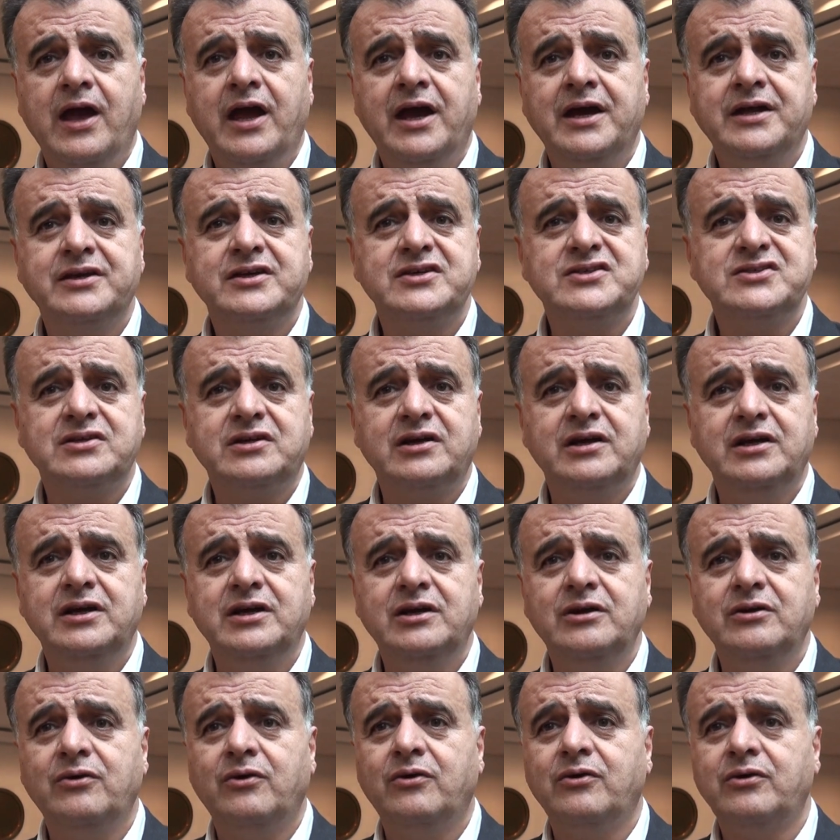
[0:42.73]
in
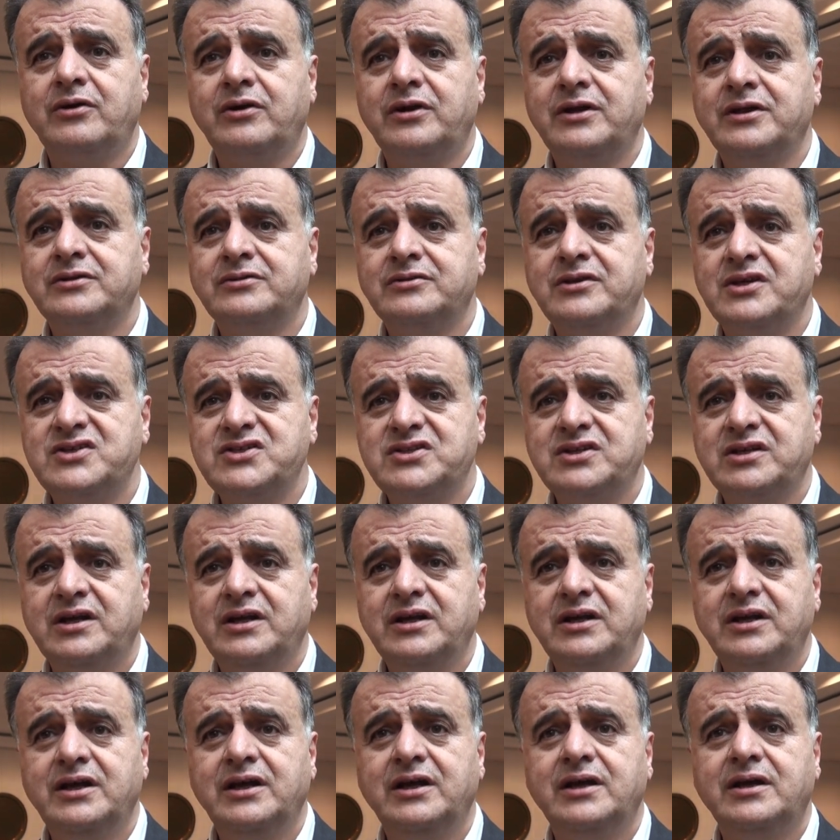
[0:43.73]
Israel or
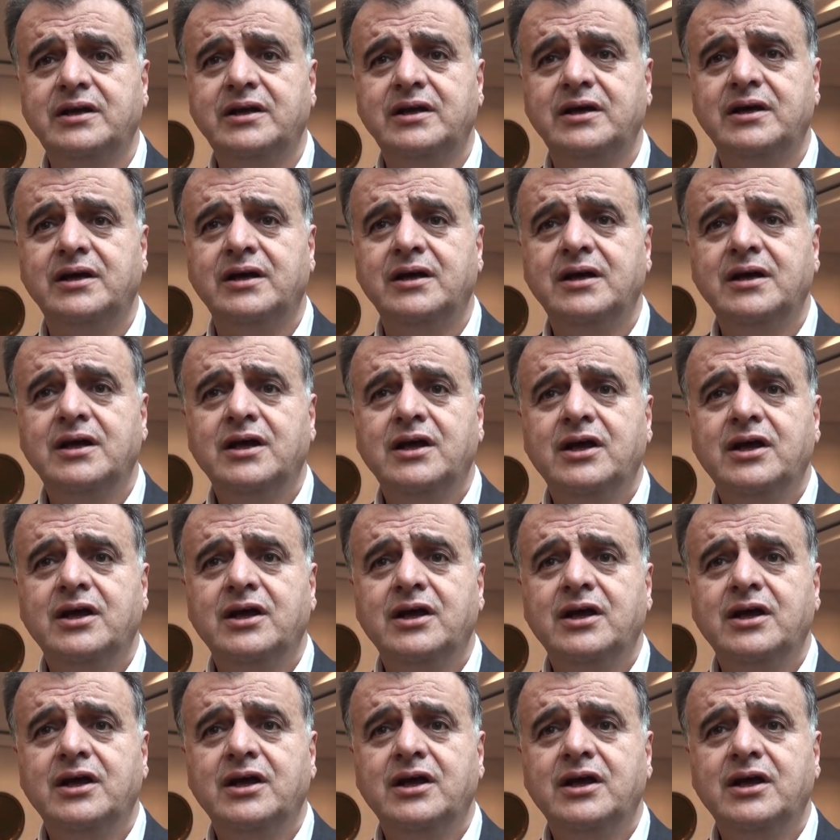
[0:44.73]
industrial area.